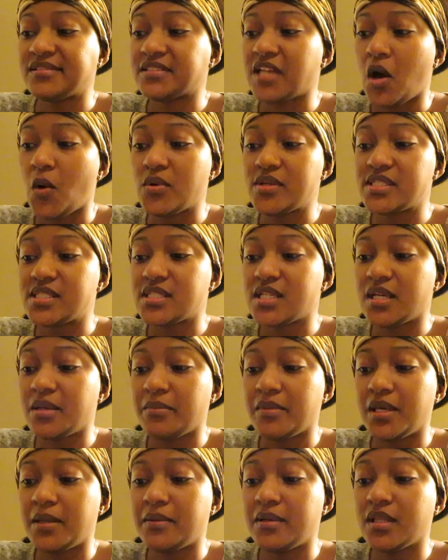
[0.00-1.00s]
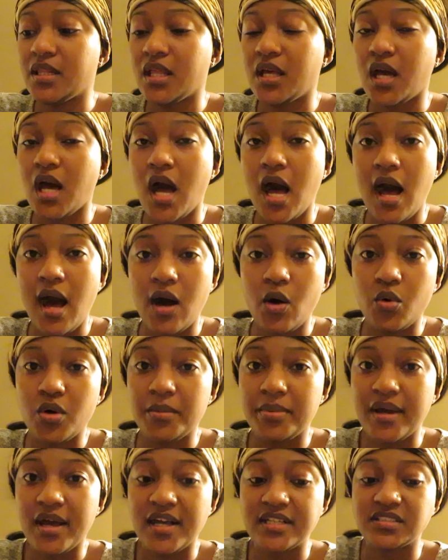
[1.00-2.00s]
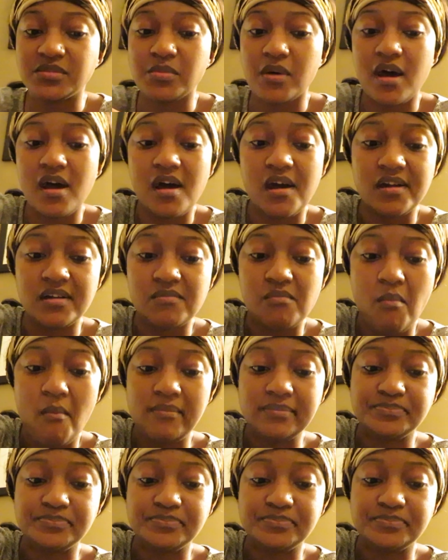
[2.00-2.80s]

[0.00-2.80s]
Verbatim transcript: I would say maybe like an hour passed by.